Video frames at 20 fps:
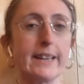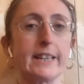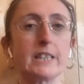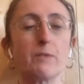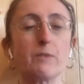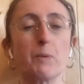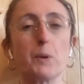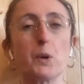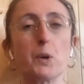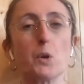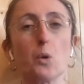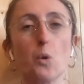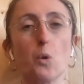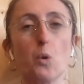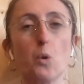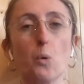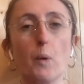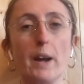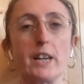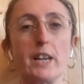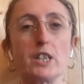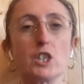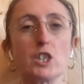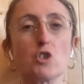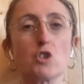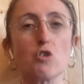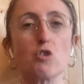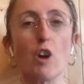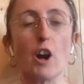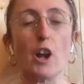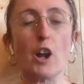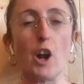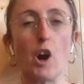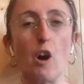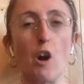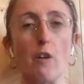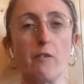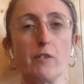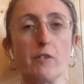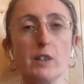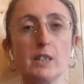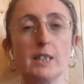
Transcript: is we can always dry off.